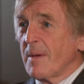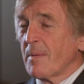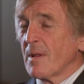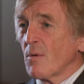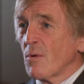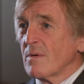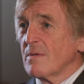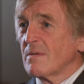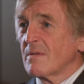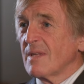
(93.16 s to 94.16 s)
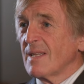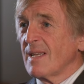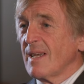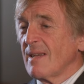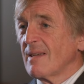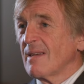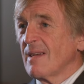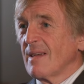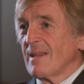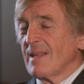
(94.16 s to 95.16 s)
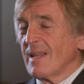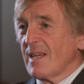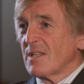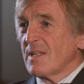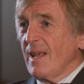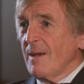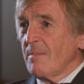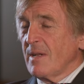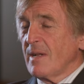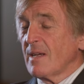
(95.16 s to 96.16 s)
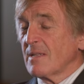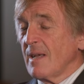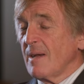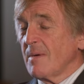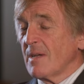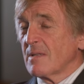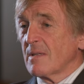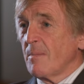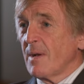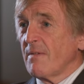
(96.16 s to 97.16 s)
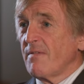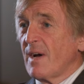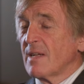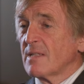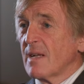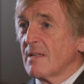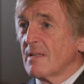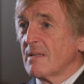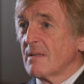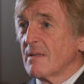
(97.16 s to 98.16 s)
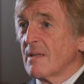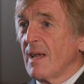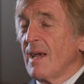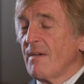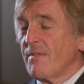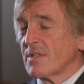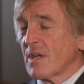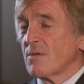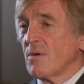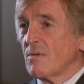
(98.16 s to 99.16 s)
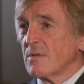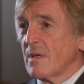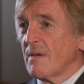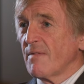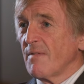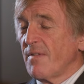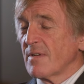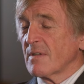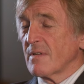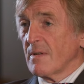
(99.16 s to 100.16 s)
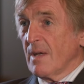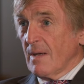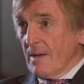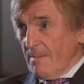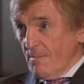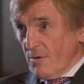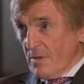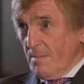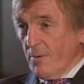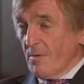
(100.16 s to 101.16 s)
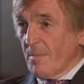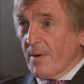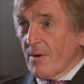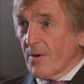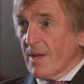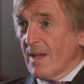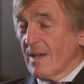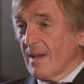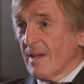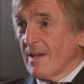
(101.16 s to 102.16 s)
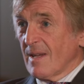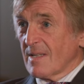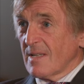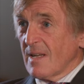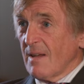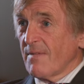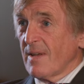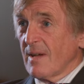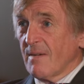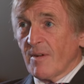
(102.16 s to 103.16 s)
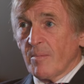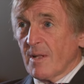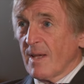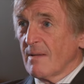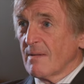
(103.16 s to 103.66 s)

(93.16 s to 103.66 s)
people are looking to take the next step and the next step is to bring fans in if it's at all safe. The first and most important priority is the safety of everybody.